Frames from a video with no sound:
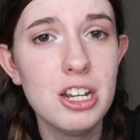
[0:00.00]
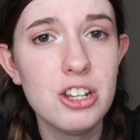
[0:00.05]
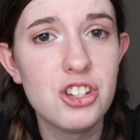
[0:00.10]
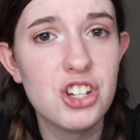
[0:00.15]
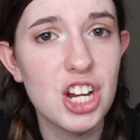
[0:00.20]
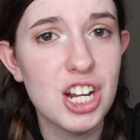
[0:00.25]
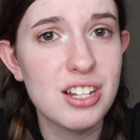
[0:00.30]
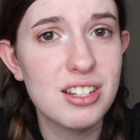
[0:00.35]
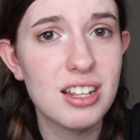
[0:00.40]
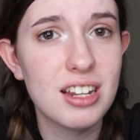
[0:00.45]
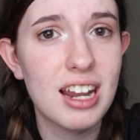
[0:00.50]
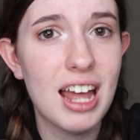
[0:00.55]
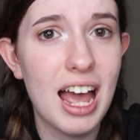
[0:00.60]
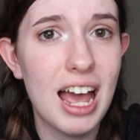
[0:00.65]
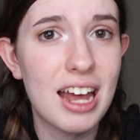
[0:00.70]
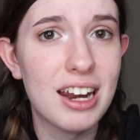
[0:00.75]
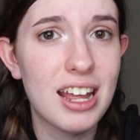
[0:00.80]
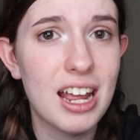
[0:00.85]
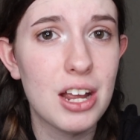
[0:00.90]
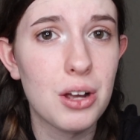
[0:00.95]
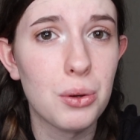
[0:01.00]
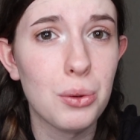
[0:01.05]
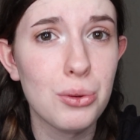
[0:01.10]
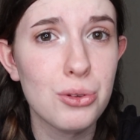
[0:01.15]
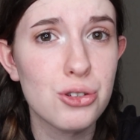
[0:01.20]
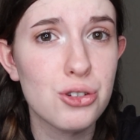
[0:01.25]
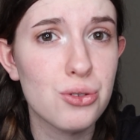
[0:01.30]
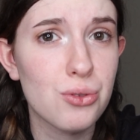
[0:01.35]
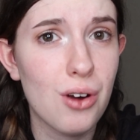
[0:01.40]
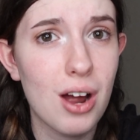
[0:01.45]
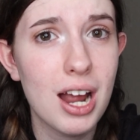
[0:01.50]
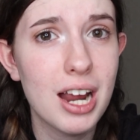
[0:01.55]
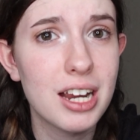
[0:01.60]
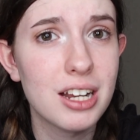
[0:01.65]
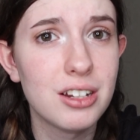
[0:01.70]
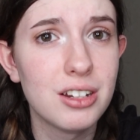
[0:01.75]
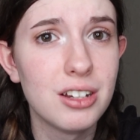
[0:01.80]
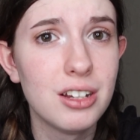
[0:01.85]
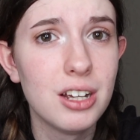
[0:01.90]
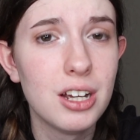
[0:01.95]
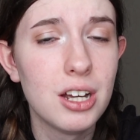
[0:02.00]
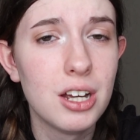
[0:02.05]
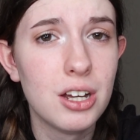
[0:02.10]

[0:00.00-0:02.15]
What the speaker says: Jason had a whole shrine